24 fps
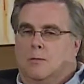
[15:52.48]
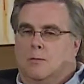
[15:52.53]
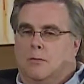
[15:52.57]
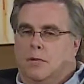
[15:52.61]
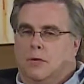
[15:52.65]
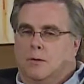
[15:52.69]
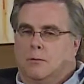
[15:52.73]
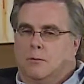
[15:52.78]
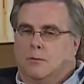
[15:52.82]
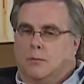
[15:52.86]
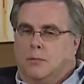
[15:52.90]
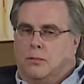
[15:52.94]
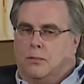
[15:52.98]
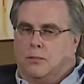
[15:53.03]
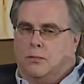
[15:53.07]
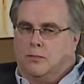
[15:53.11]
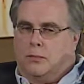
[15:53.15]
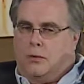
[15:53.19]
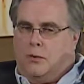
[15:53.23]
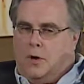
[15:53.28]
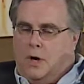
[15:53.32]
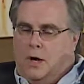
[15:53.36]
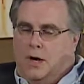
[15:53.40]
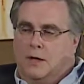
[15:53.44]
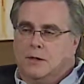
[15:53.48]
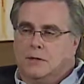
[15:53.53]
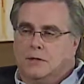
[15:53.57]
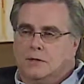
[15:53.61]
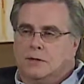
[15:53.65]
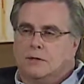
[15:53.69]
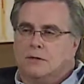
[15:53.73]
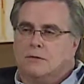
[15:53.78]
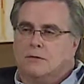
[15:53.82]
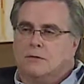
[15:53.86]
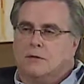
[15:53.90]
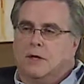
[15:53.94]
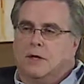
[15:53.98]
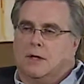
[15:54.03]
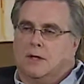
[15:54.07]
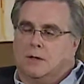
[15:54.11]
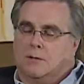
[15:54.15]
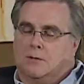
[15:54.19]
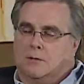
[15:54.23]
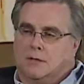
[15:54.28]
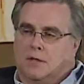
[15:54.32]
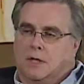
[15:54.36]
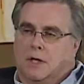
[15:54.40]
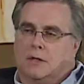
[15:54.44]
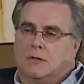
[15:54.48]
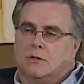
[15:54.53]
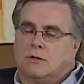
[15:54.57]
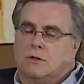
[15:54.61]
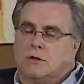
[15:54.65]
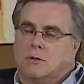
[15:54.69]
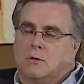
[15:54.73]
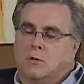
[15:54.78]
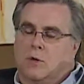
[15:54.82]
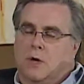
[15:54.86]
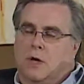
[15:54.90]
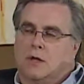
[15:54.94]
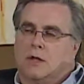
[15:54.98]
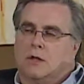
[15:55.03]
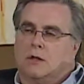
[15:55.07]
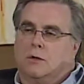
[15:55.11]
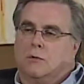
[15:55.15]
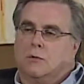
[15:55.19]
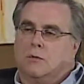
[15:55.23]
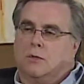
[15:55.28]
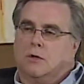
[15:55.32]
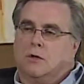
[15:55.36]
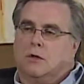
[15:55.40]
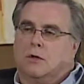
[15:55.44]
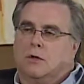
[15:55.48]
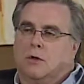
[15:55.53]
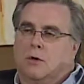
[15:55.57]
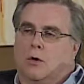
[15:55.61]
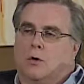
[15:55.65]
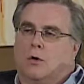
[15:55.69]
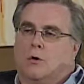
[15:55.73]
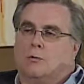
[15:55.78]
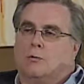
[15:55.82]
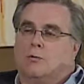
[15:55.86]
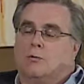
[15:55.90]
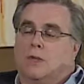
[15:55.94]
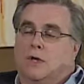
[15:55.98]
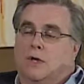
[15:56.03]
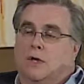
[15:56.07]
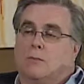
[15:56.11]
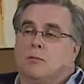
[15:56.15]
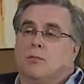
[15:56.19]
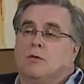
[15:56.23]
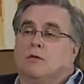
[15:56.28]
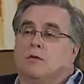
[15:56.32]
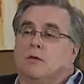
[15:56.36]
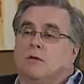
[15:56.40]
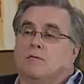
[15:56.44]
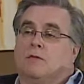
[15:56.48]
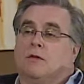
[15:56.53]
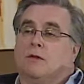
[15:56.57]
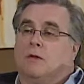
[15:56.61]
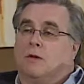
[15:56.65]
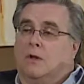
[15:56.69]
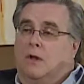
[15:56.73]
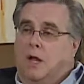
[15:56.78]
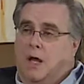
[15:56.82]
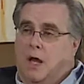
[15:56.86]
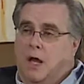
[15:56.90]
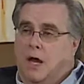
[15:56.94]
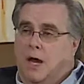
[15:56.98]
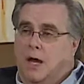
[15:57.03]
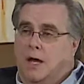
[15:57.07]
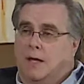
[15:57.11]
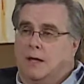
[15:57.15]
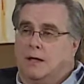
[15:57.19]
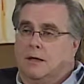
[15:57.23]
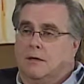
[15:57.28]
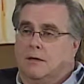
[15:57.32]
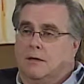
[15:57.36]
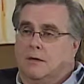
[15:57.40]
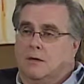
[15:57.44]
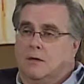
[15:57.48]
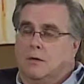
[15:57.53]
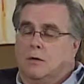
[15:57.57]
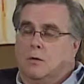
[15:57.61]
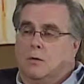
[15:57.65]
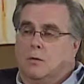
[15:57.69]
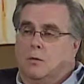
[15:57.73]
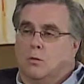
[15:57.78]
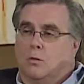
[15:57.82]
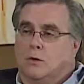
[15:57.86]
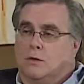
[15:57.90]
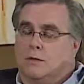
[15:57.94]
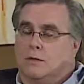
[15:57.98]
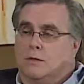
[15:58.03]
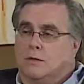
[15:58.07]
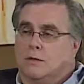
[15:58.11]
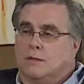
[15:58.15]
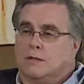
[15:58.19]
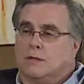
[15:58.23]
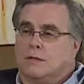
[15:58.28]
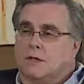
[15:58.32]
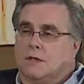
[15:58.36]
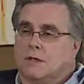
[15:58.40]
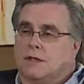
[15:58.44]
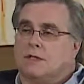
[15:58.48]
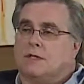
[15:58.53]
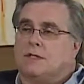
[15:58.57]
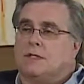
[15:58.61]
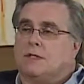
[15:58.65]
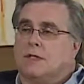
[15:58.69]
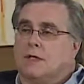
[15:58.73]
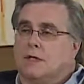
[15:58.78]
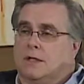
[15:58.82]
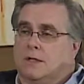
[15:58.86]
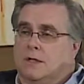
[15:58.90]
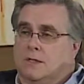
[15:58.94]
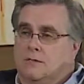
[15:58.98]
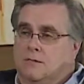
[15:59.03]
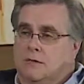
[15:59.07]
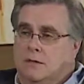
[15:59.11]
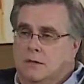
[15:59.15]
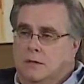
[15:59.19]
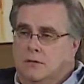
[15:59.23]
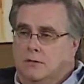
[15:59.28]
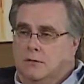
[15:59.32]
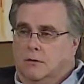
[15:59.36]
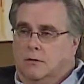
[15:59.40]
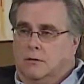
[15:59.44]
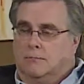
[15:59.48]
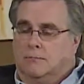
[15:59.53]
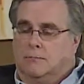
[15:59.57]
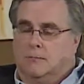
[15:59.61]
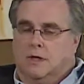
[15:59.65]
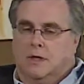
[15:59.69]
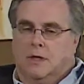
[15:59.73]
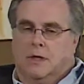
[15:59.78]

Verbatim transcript: But prior to that, he was actually writing a book called People of the Lie, which was a study of evil.